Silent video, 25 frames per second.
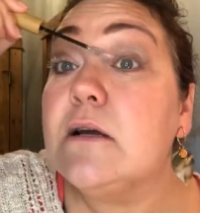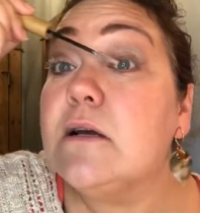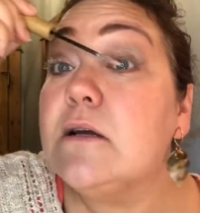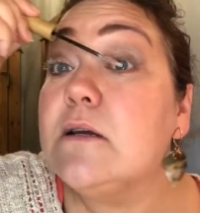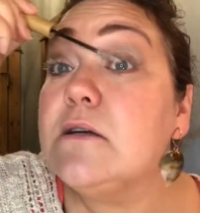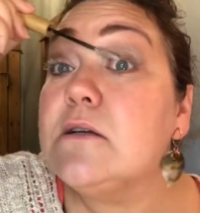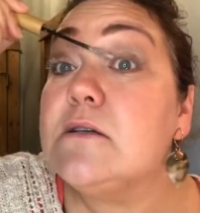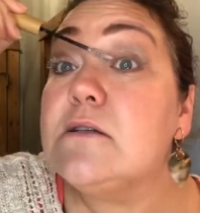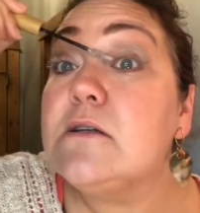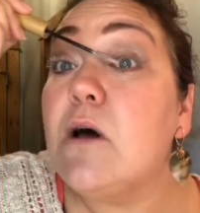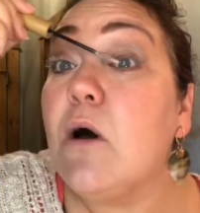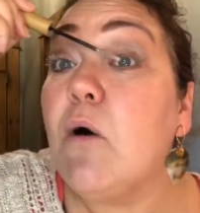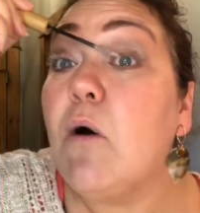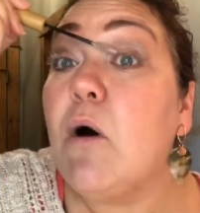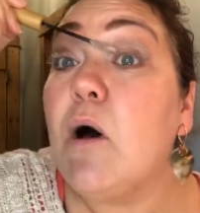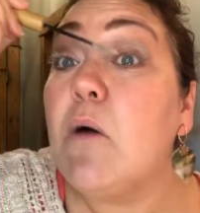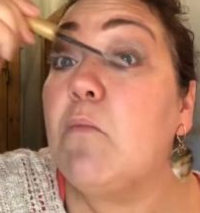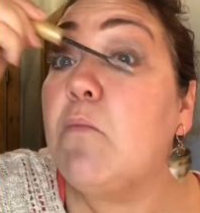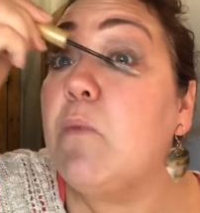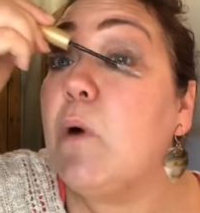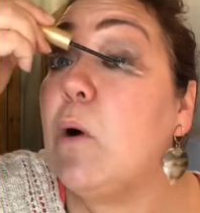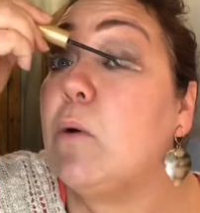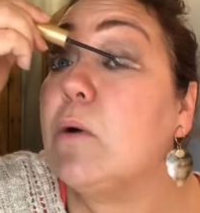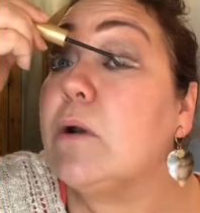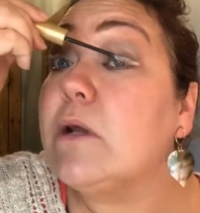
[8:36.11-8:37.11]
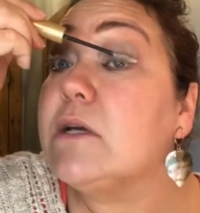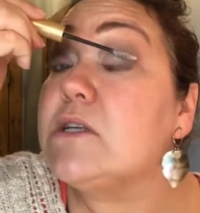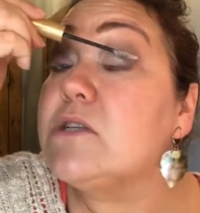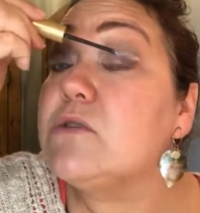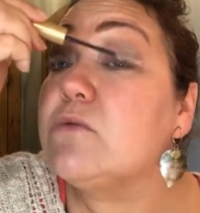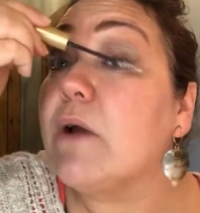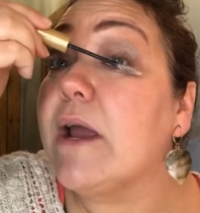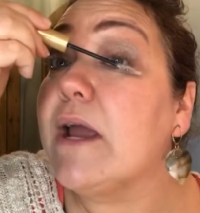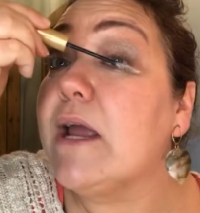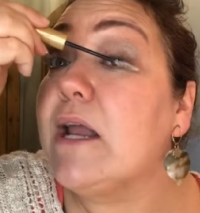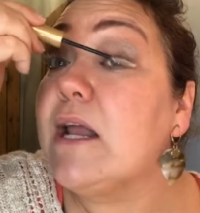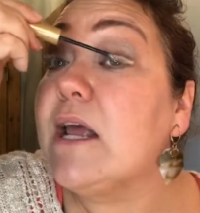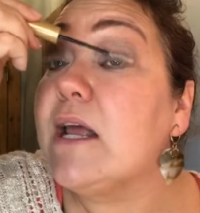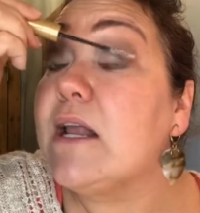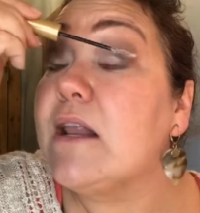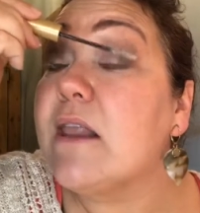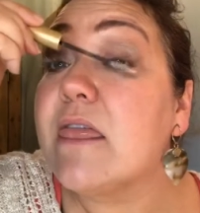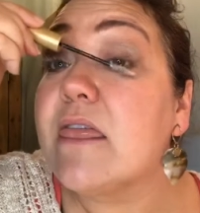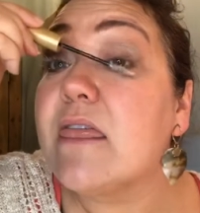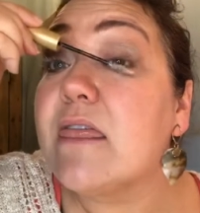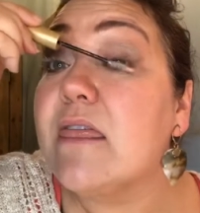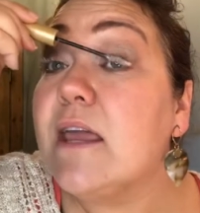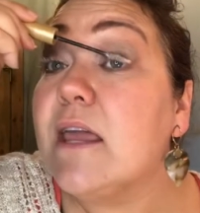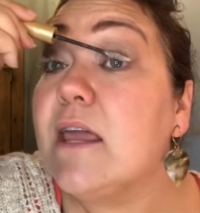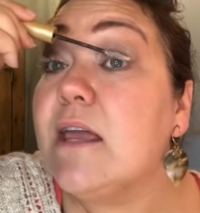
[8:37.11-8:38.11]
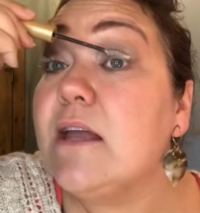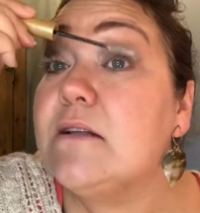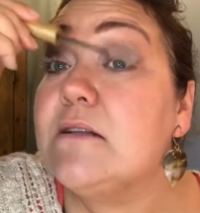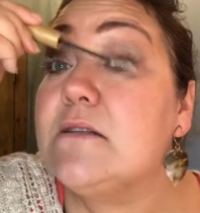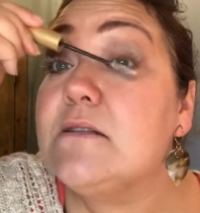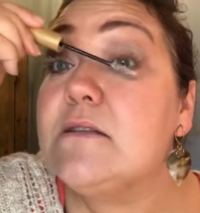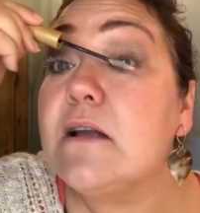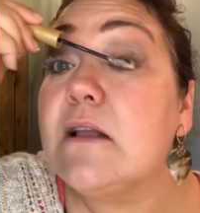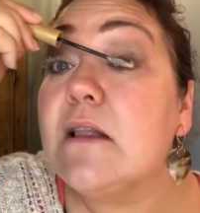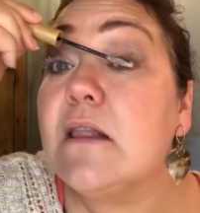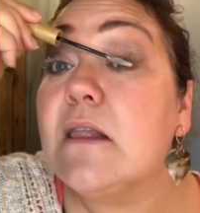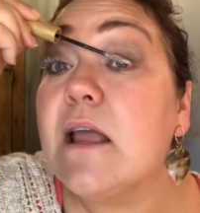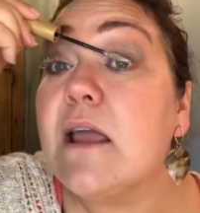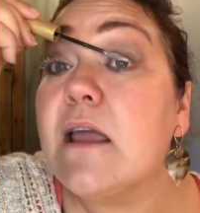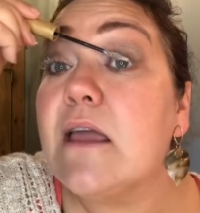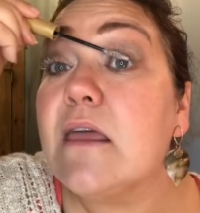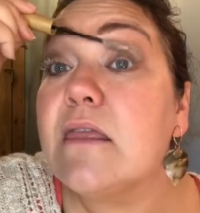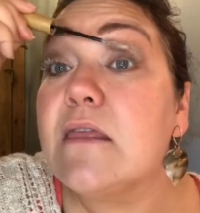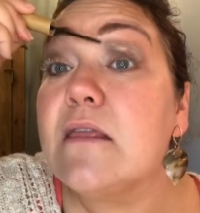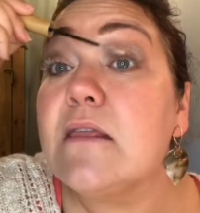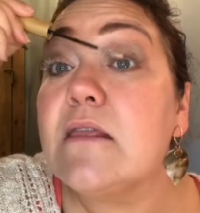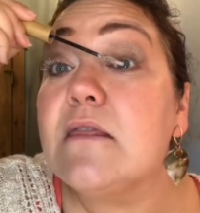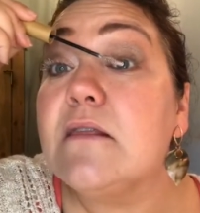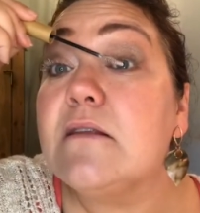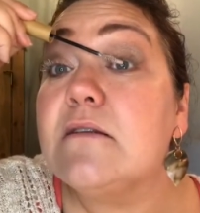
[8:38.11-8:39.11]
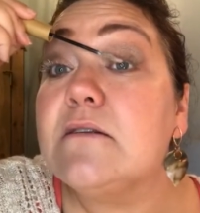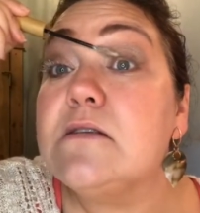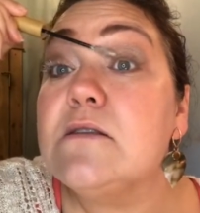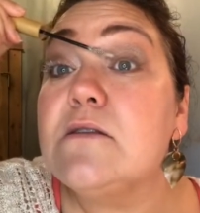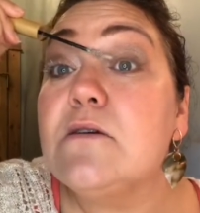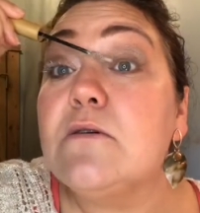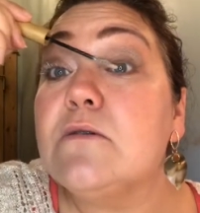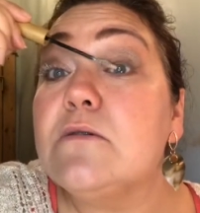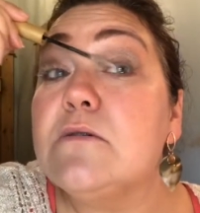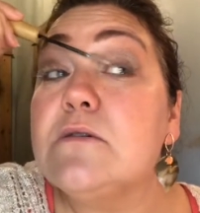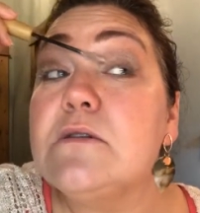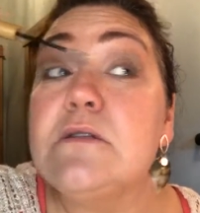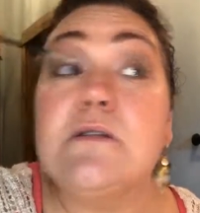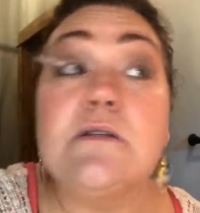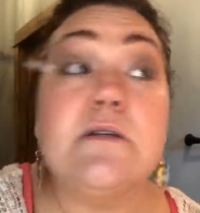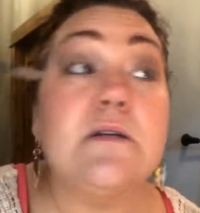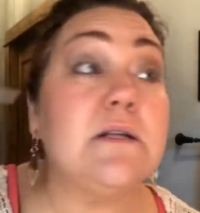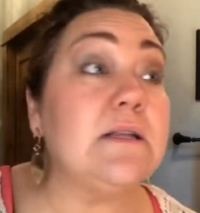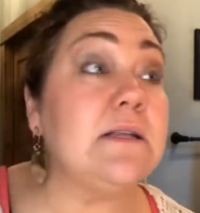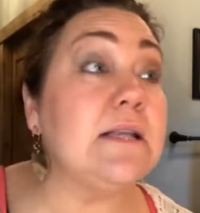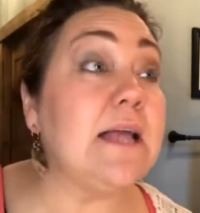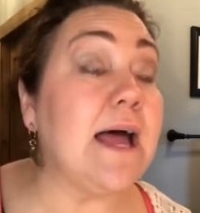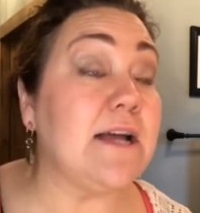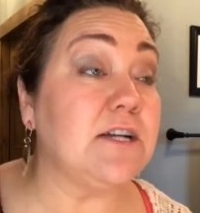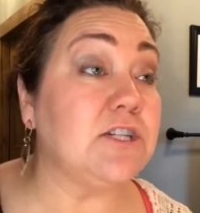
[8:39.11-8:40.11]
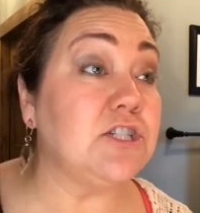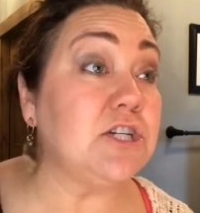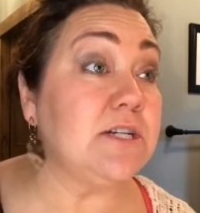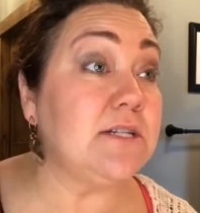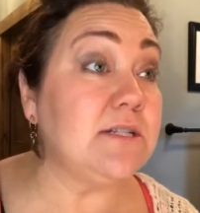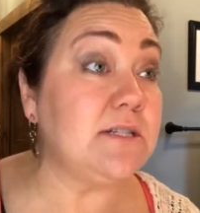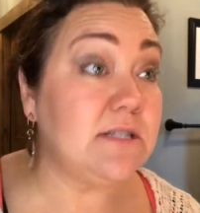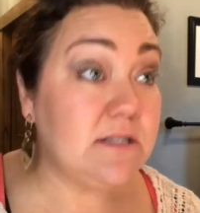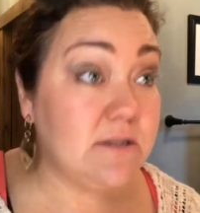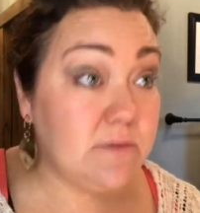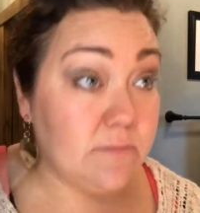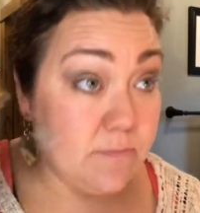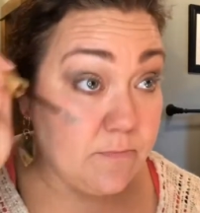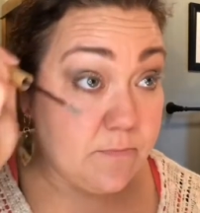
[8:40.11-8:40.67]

So bonus, right? It thickens and lengthens those lashes.